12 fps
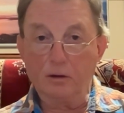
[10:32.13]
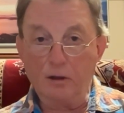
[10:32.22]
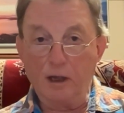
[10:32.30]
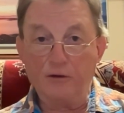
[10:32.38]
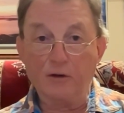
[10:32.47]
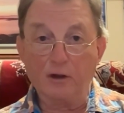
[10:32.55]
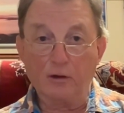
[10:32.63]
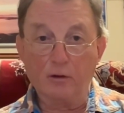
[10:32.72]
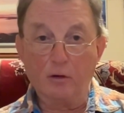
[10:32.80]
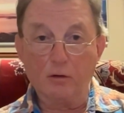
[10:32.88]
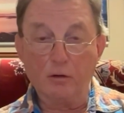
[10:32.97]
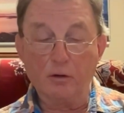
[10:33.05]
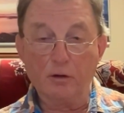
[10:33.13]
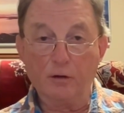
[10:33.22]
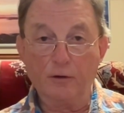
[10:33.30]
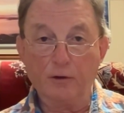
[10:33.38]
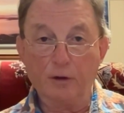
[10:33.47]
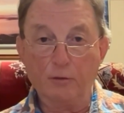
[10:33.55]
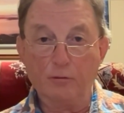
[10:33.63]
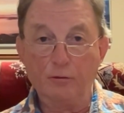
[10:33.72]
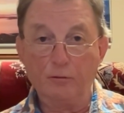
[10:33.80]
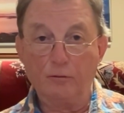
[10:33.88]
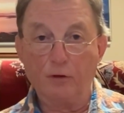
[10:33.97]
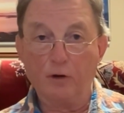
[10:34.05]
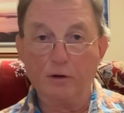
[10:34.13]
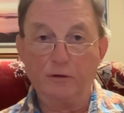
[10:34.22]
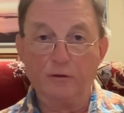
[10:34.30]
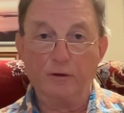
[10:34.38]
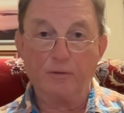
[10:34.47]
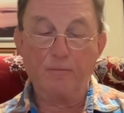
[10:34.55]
atenolol are the go to drugs.